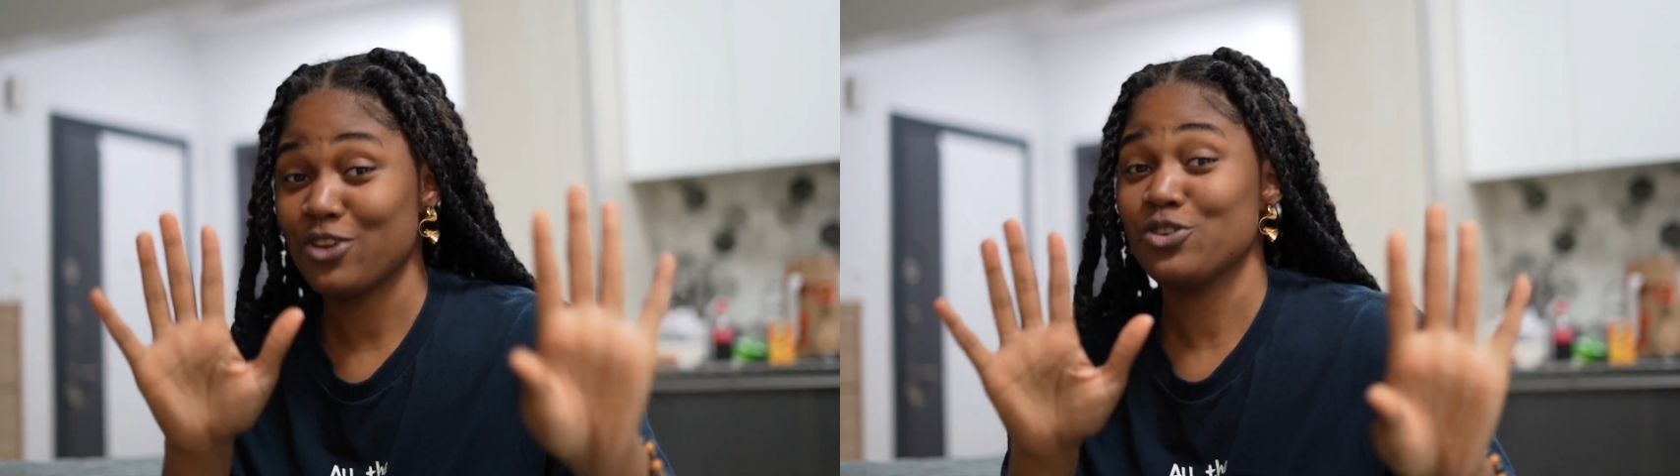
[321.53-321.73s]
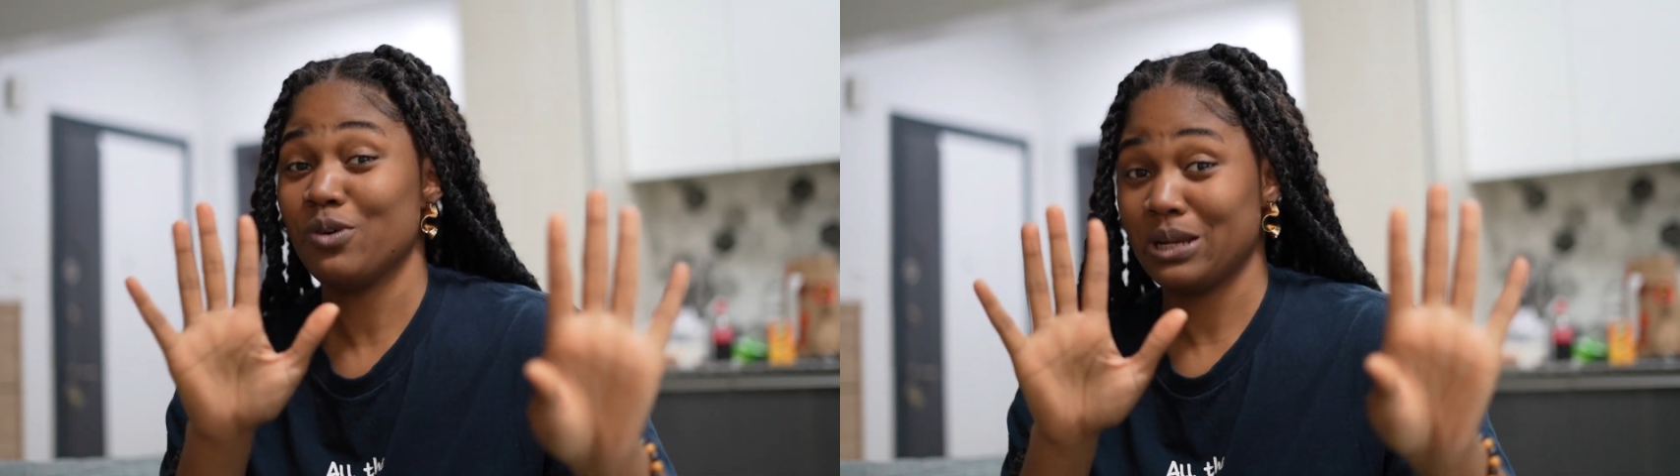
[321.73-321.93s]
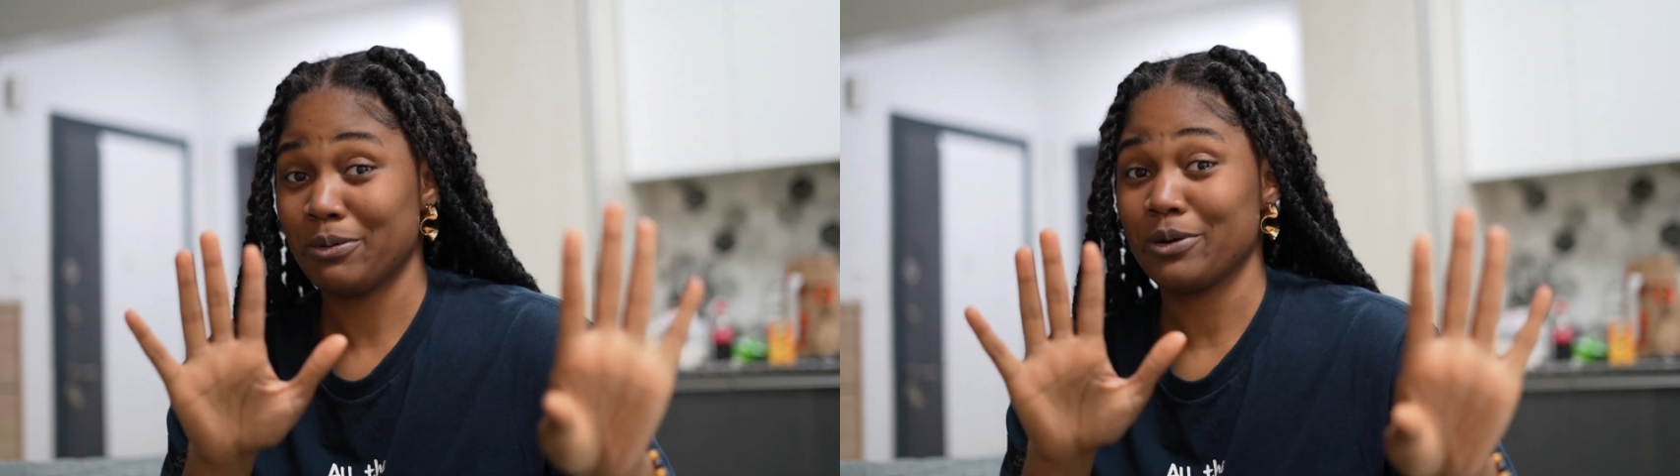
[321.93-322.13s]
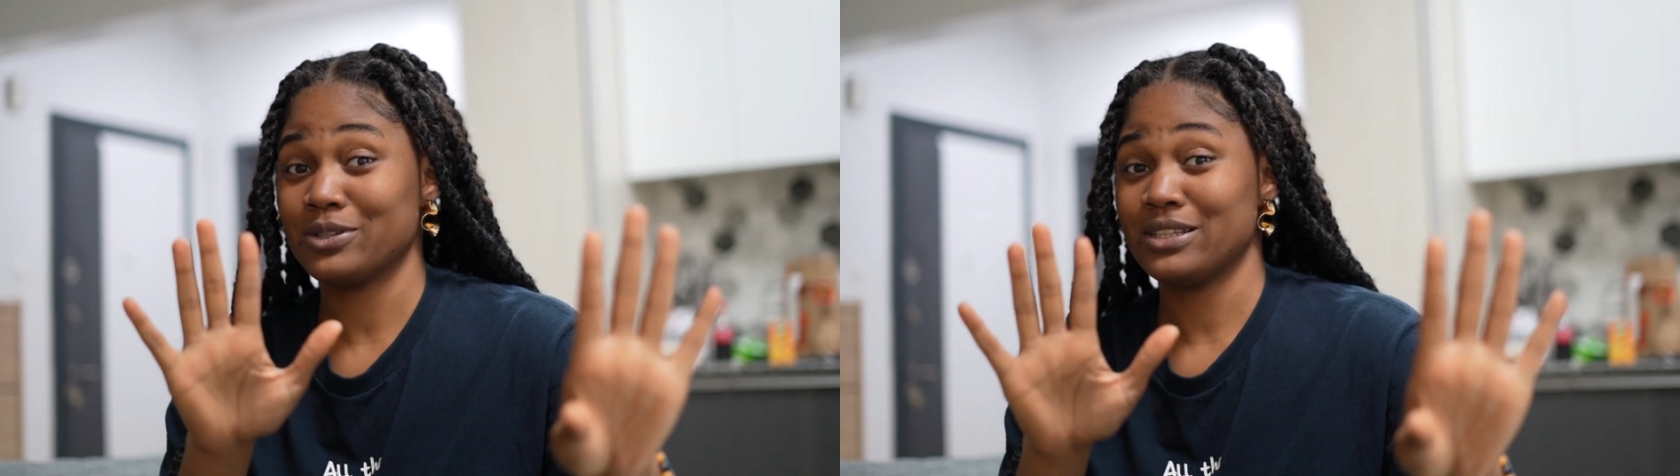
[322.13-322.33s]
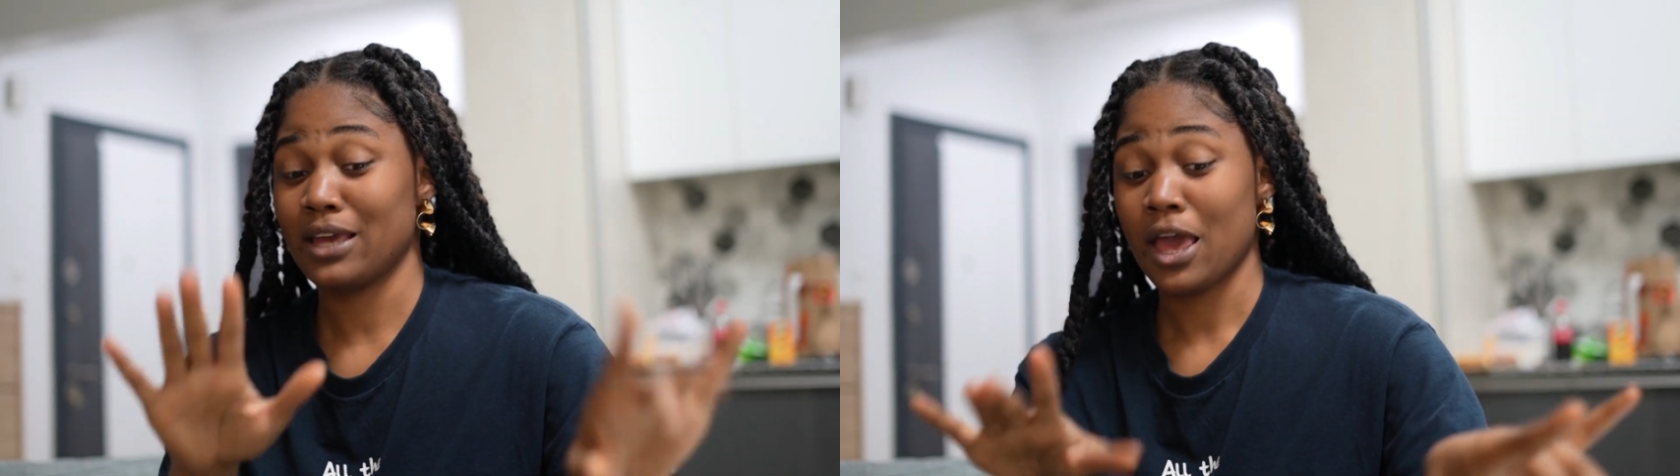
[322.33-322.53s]
you know what I'm about
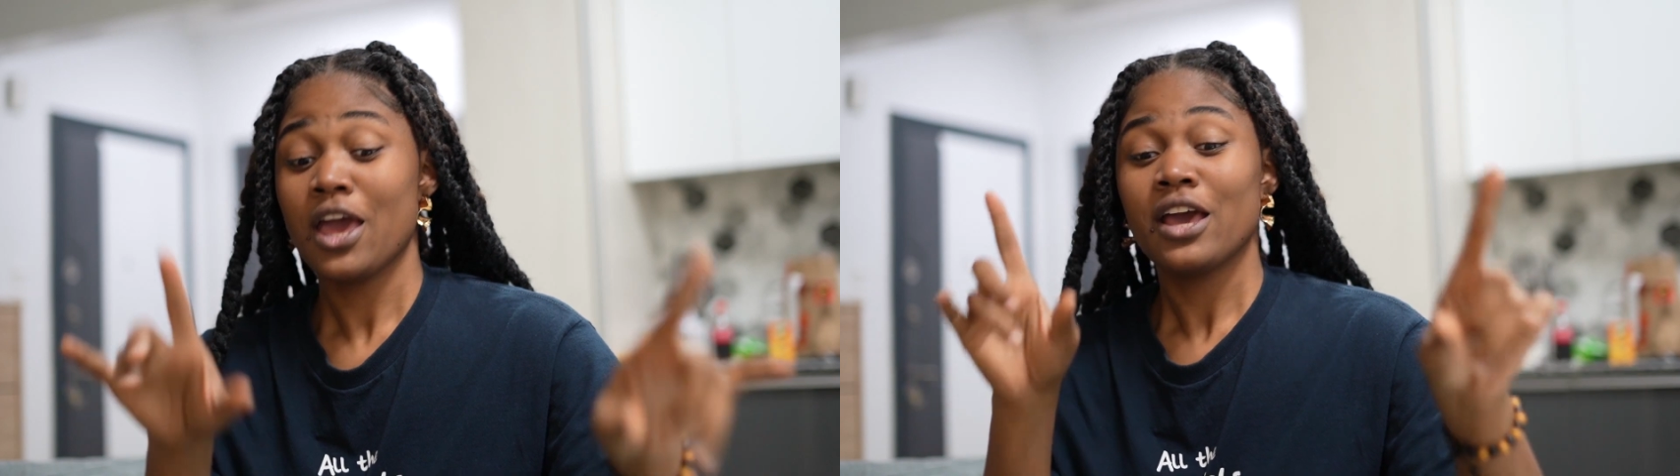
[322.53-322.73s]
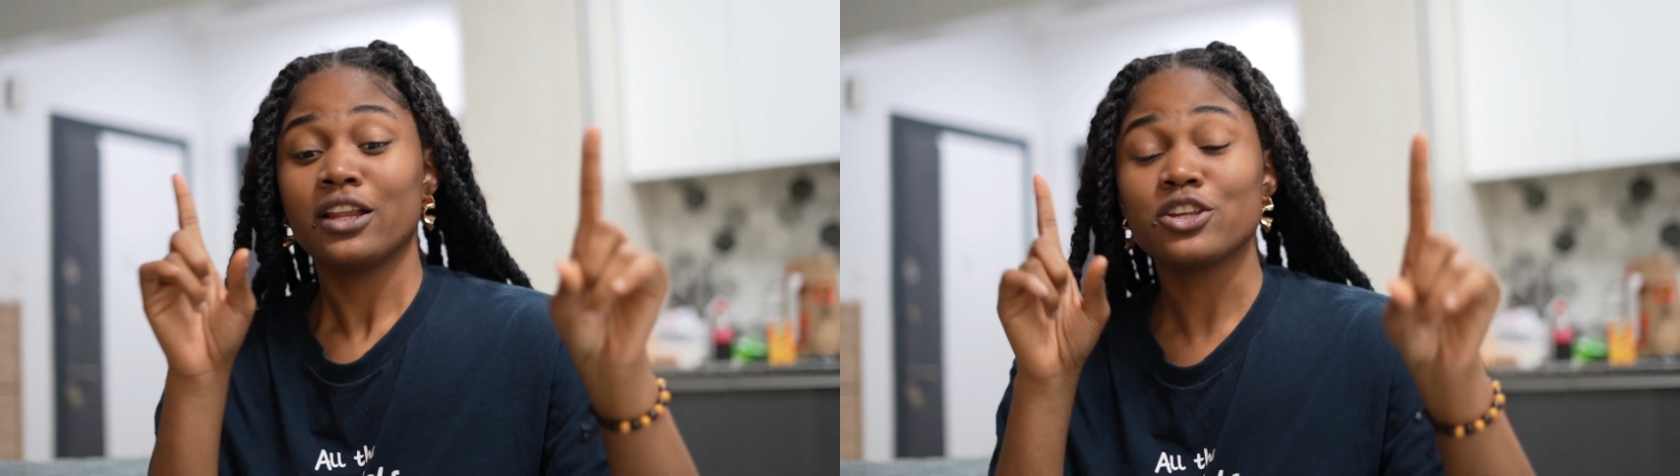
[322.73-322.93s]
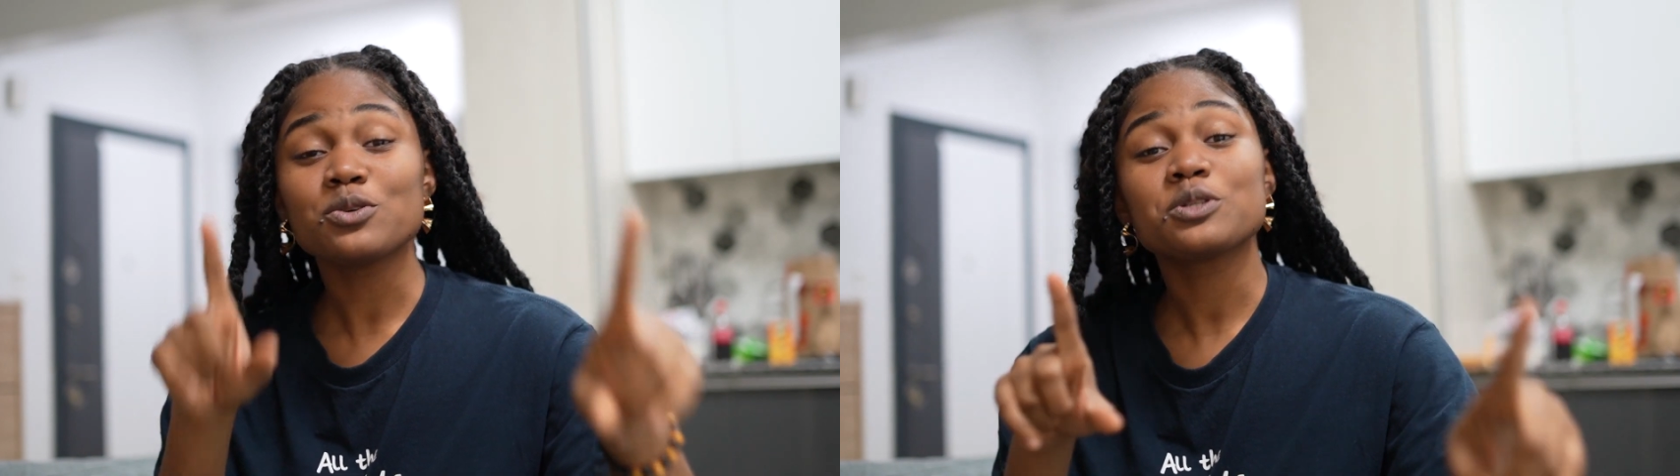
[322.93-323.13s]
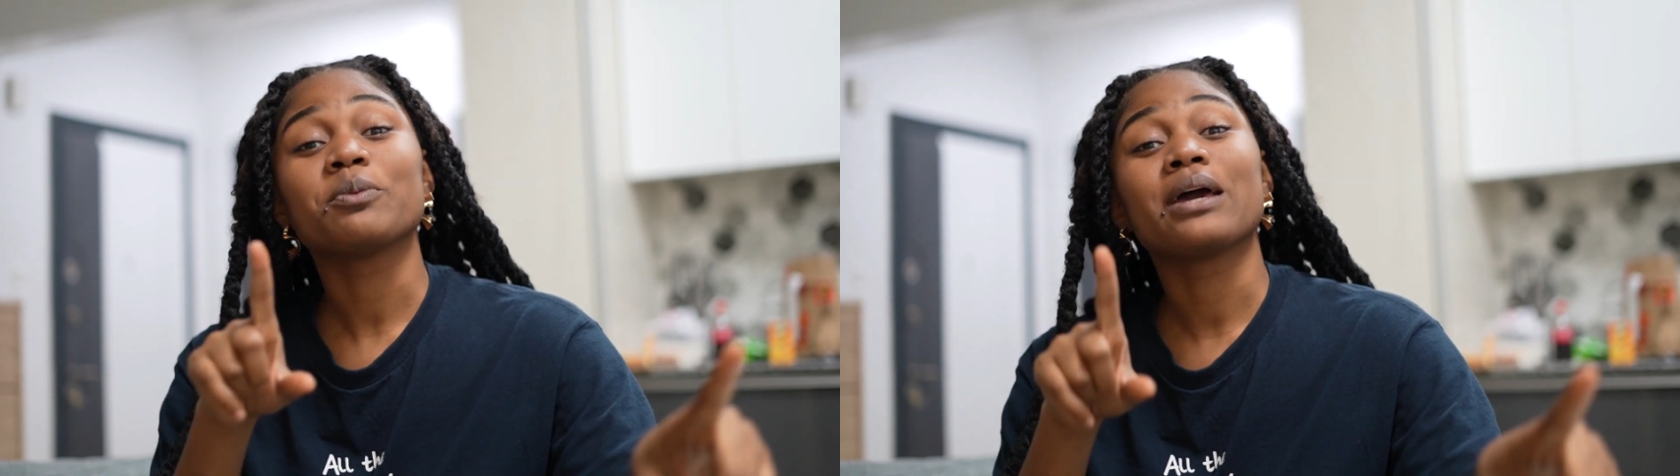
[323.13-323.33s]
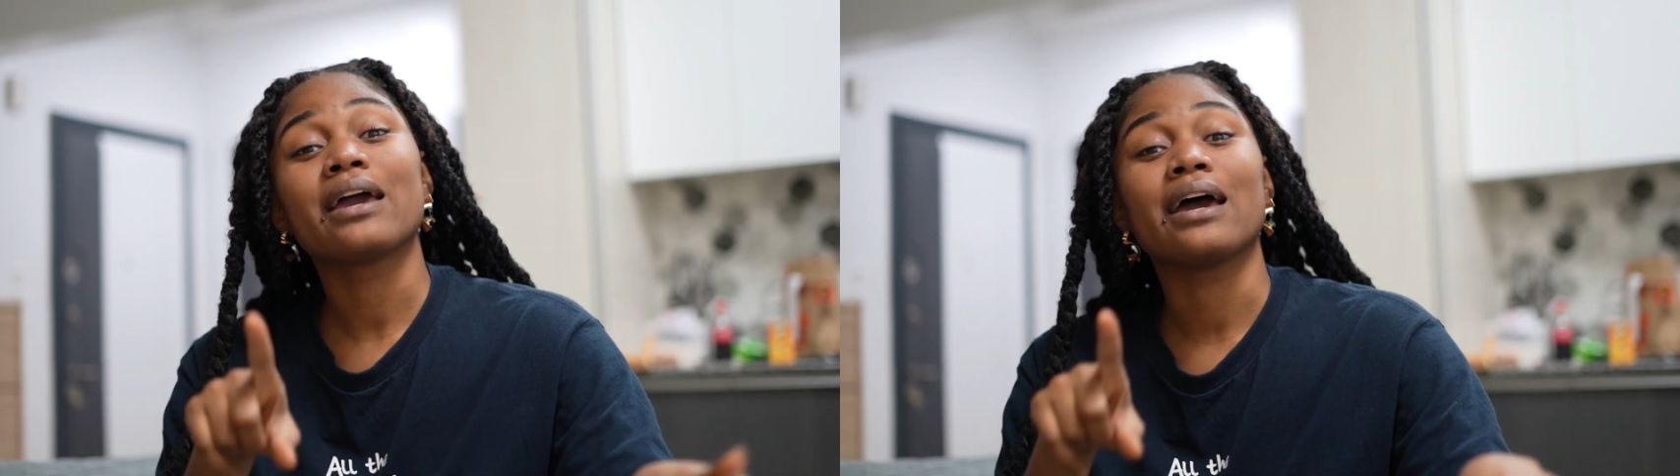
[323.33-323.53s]
to say, there's always
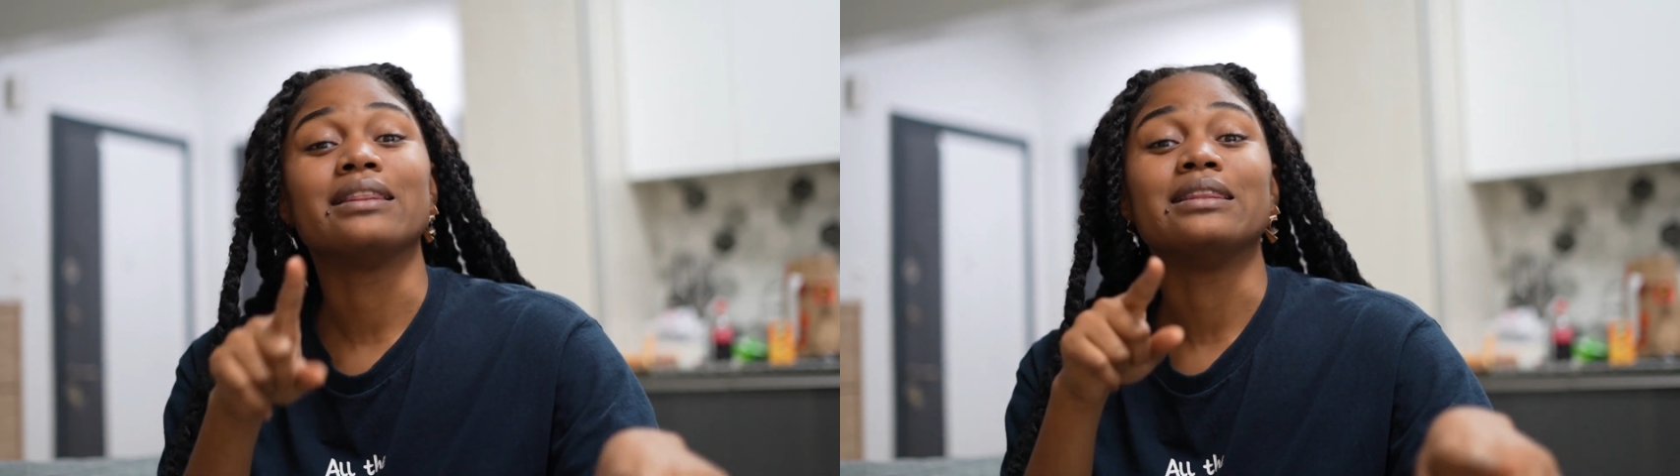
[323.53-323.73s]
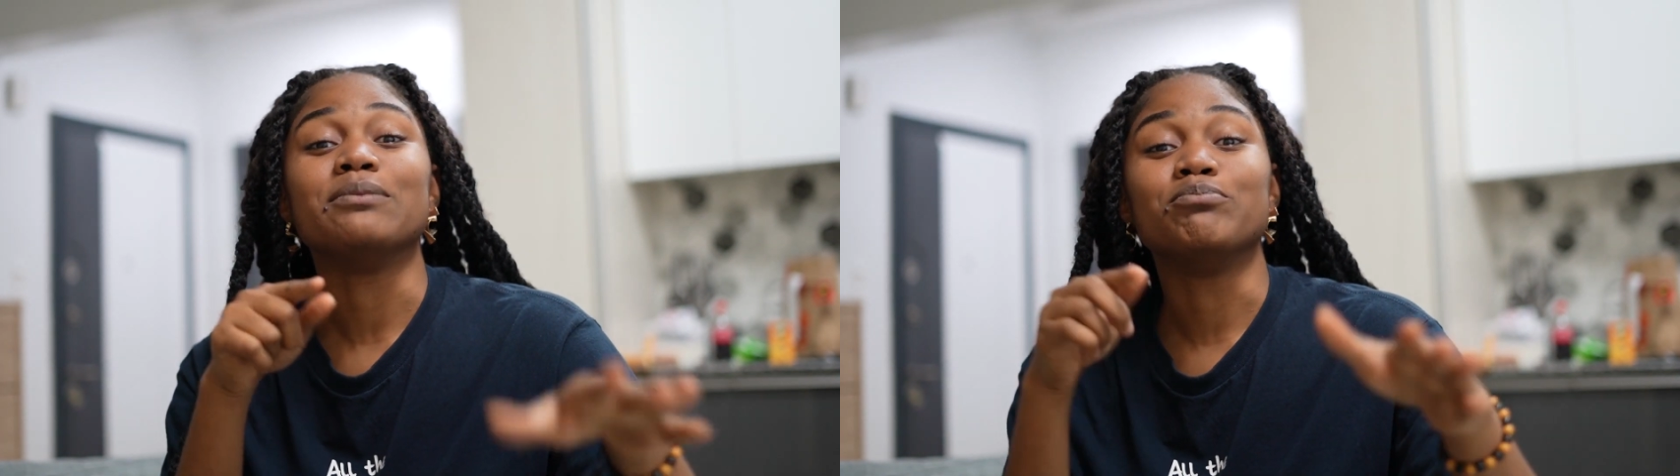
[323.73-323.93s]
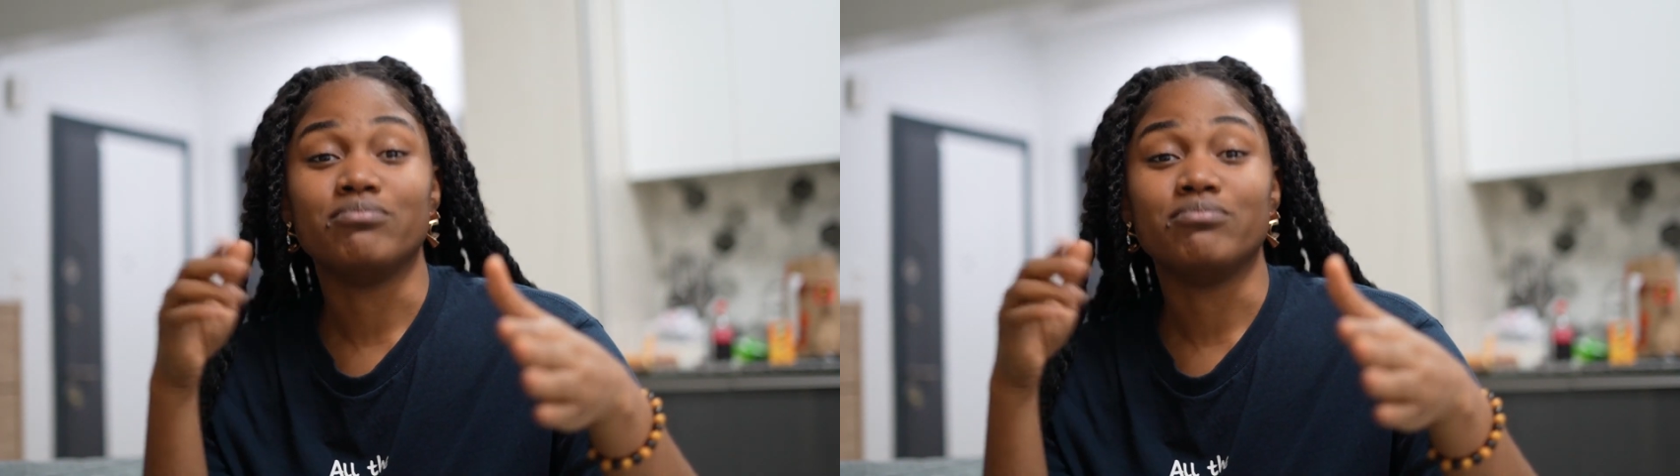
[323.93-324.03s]
some guy at the